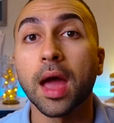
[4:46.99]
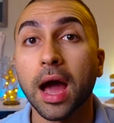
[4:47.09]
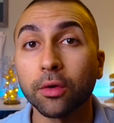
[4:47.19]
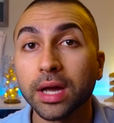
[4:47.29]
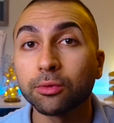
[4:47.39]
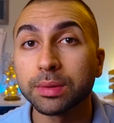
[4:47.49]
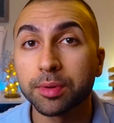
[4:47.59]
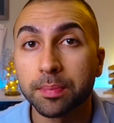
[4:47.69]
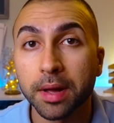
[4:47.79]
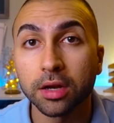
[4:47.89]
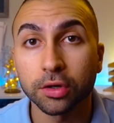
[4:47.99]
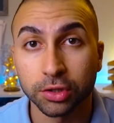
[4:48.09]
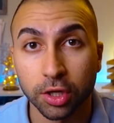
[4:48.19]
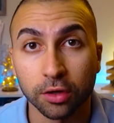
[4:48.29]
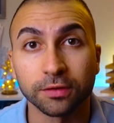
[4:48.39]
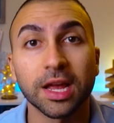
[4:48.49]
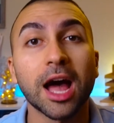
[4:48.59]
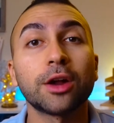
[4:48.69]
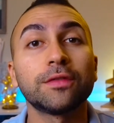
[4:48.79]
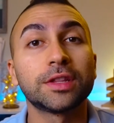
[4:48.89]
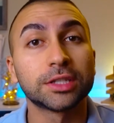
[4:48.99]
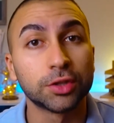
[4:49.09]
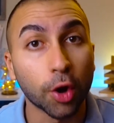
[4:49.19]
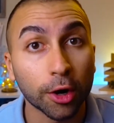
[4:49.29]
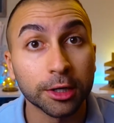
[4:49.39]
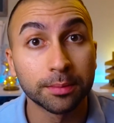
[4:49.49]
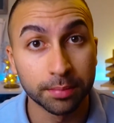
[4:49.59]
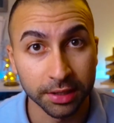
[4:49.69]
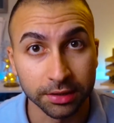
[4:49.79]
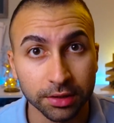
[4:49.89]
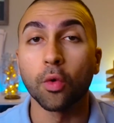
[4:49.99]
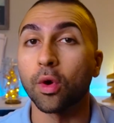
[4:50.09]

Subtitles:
How can we propel ourselves out of this dark pit?